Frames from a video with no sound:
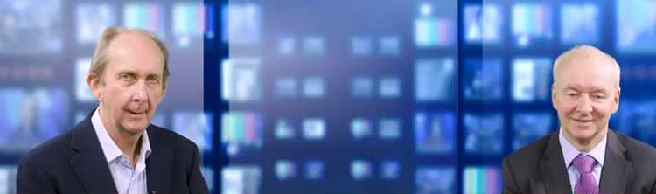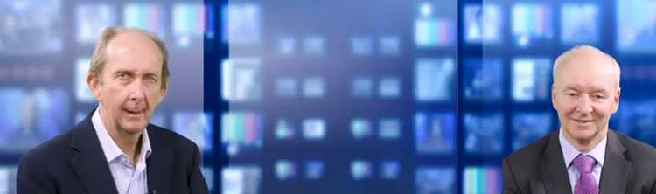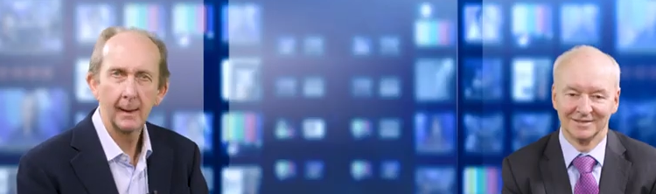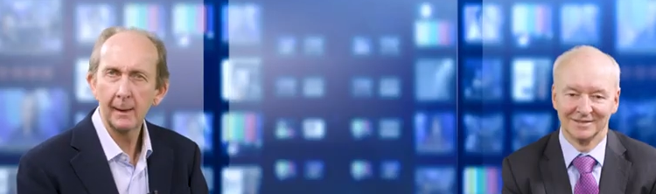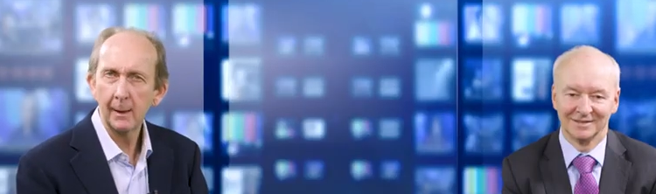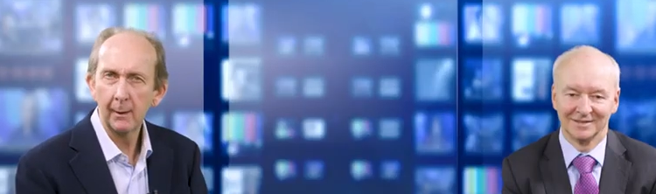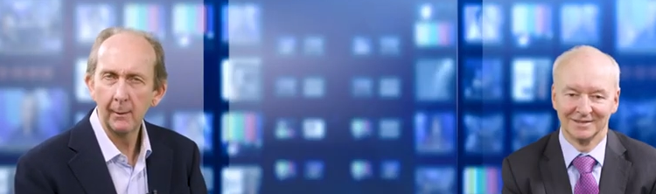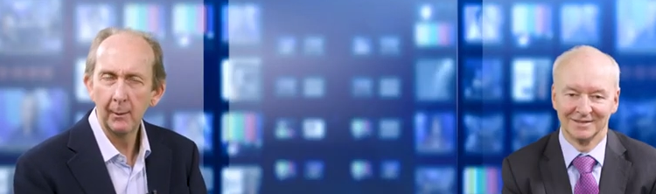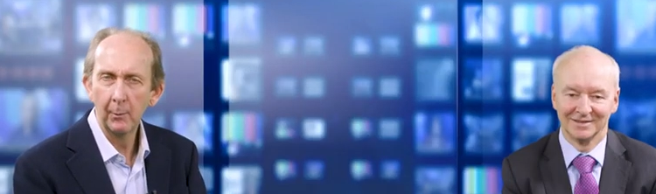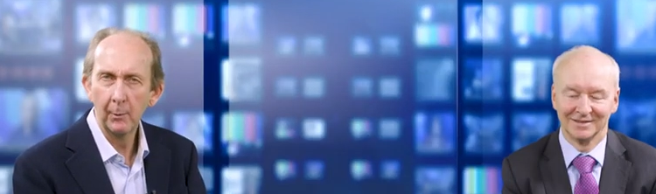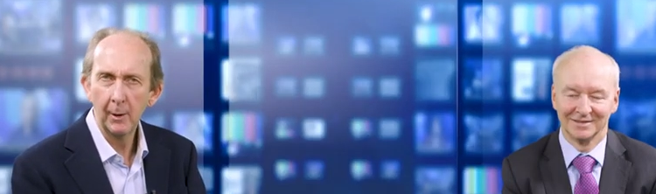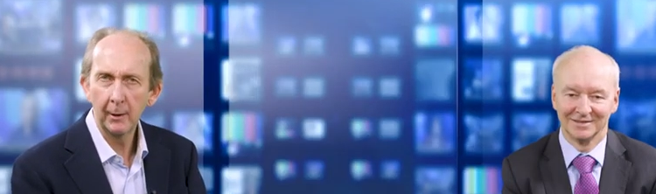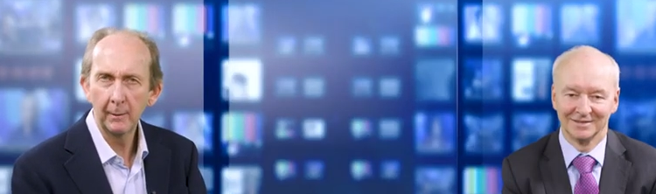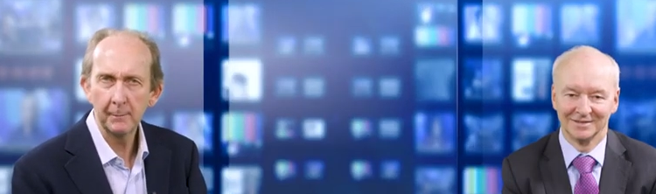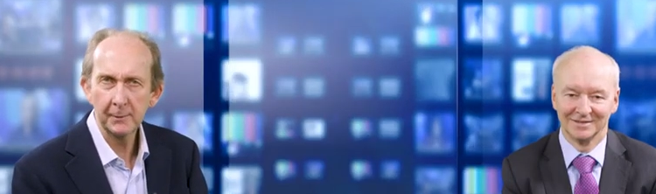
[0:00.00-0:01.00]
Speaker 1: Hello and
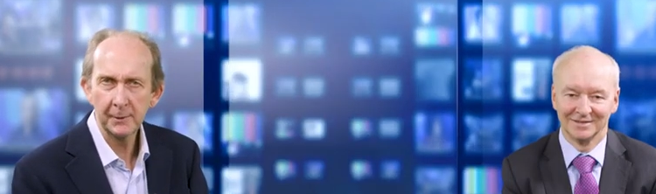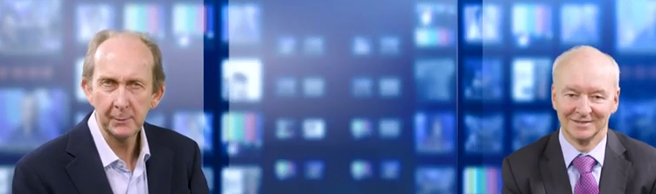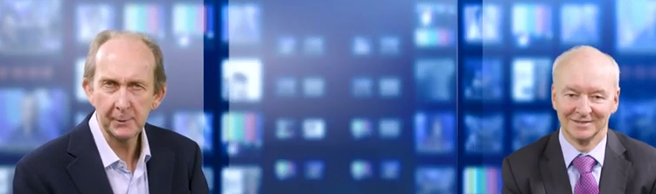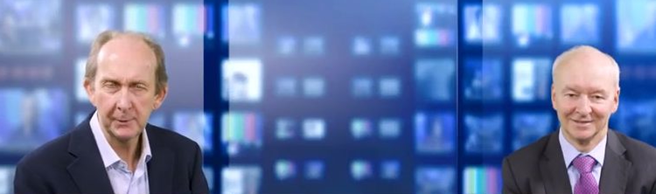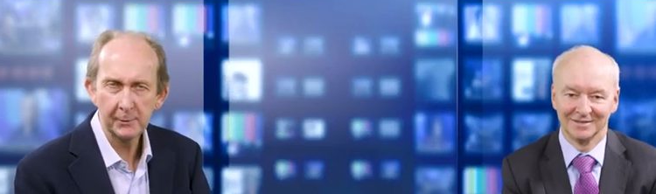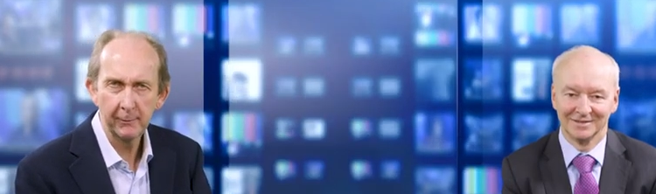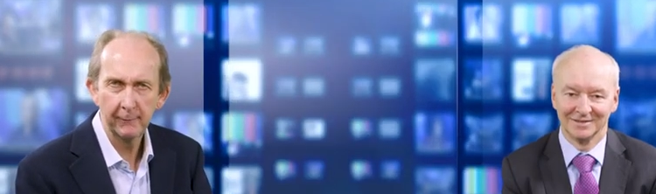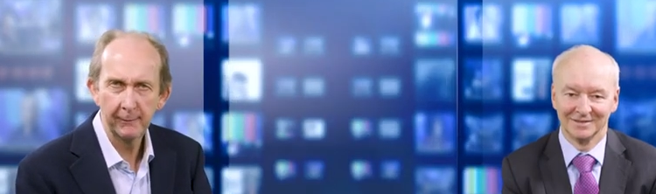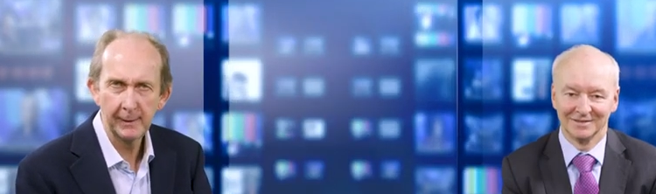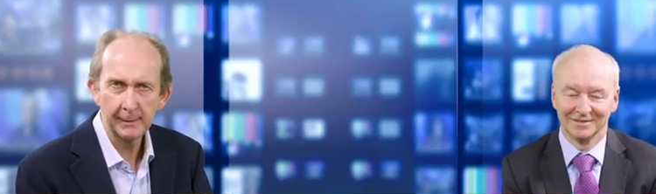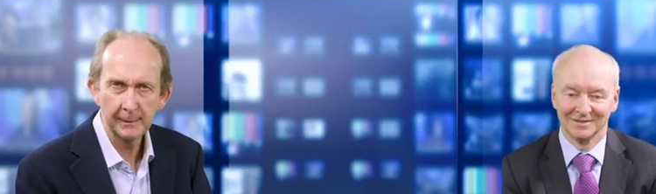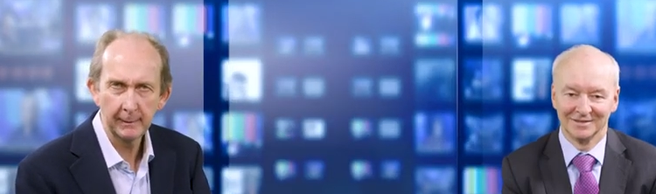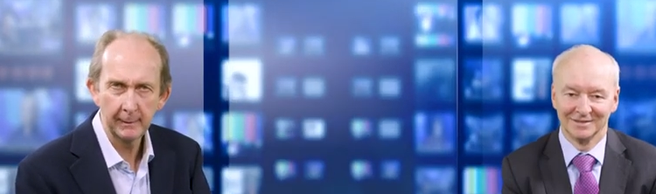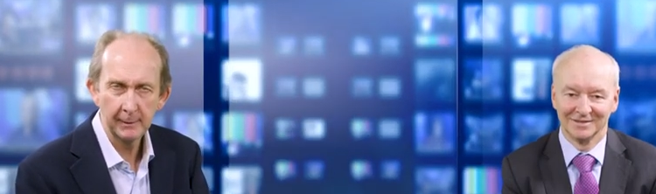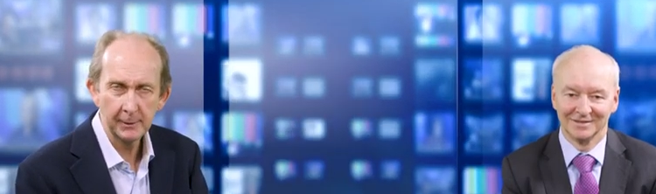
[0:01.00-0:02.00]
welcome to Switzer
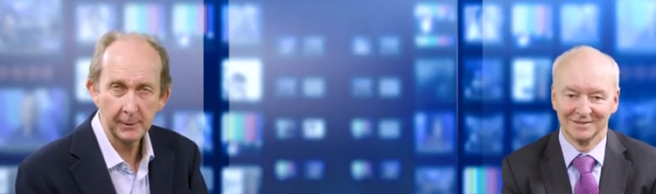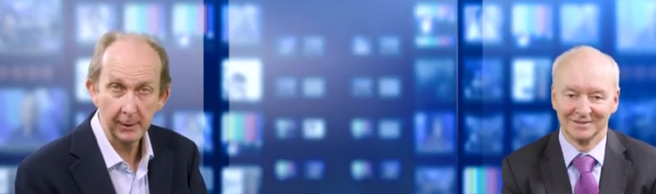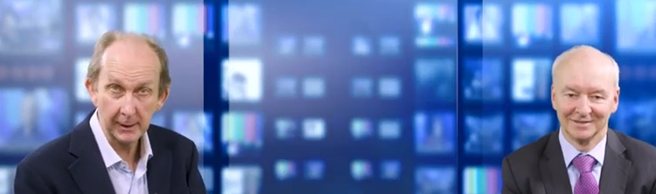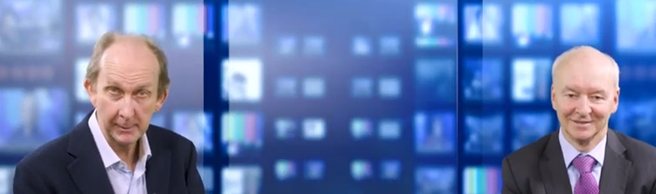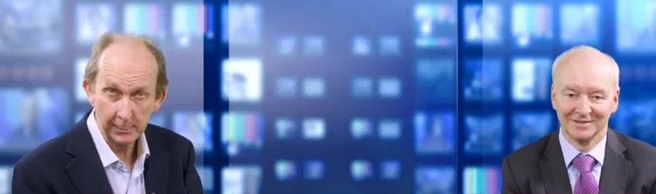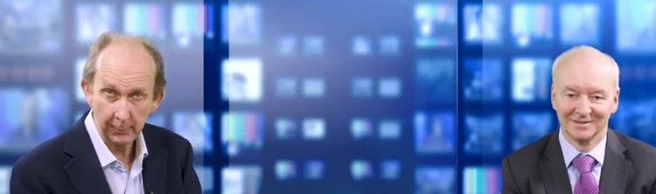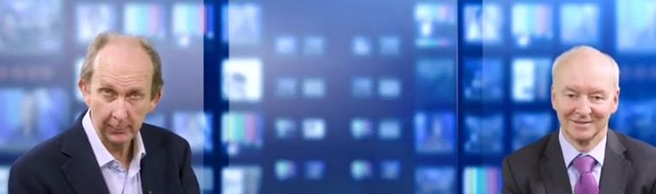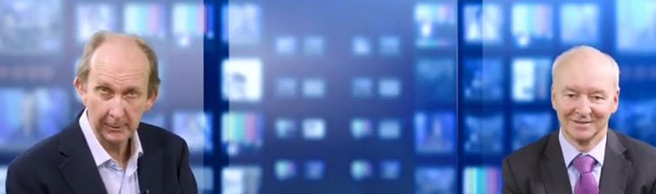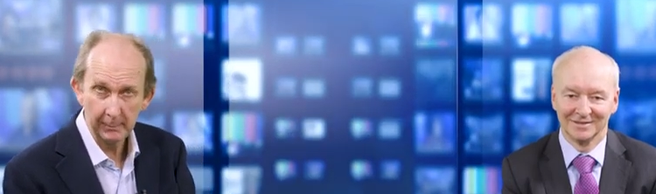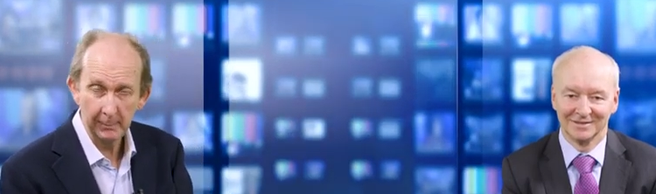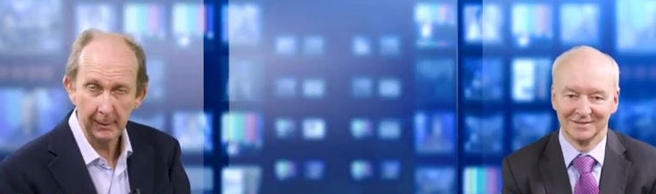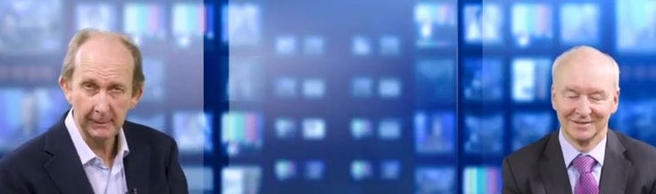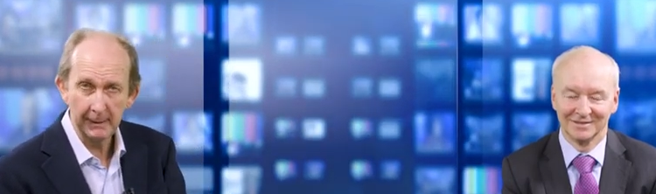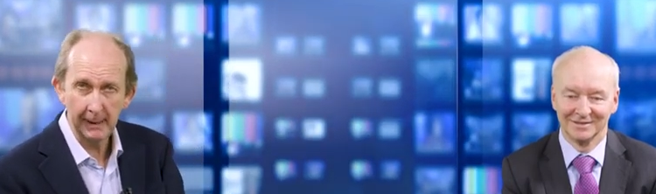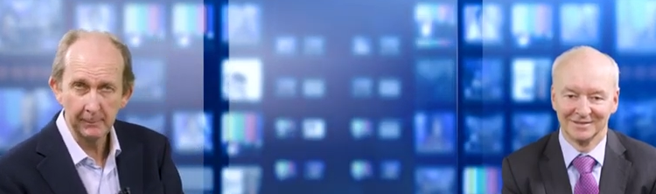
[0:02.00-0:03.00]
Investing Insights brought to you
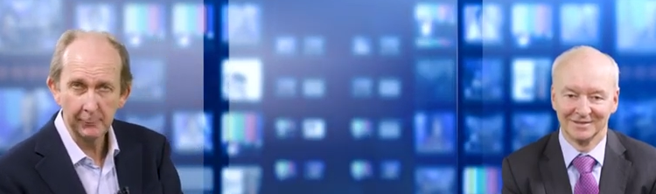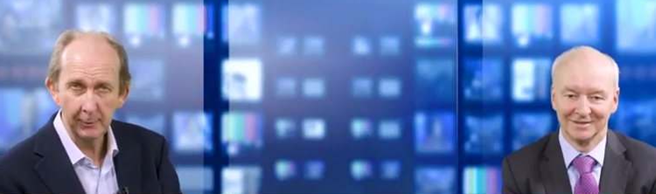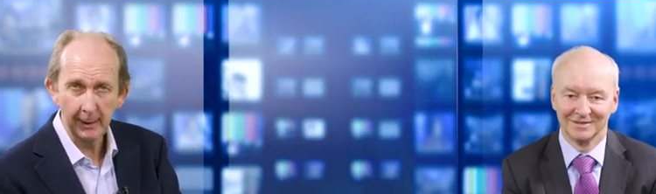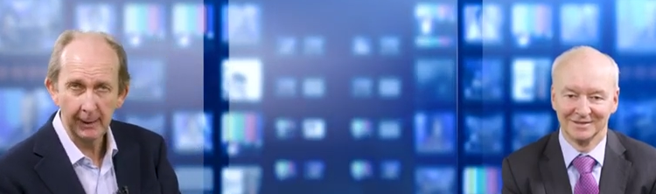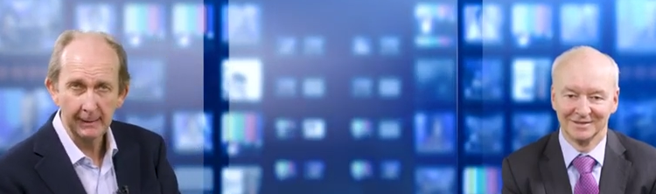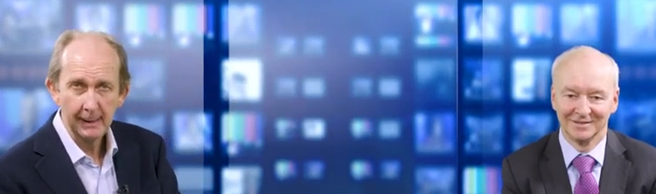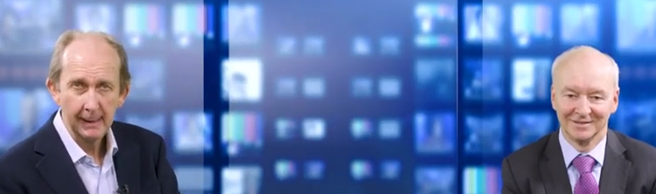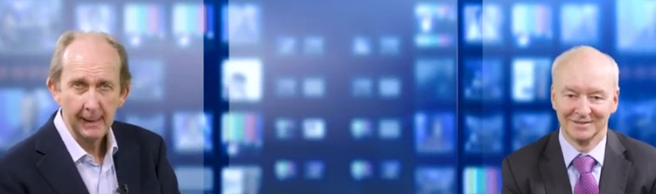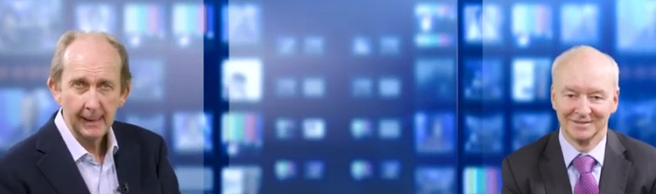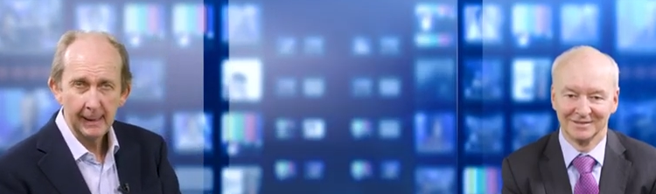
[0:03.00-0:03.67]
by nabtrade.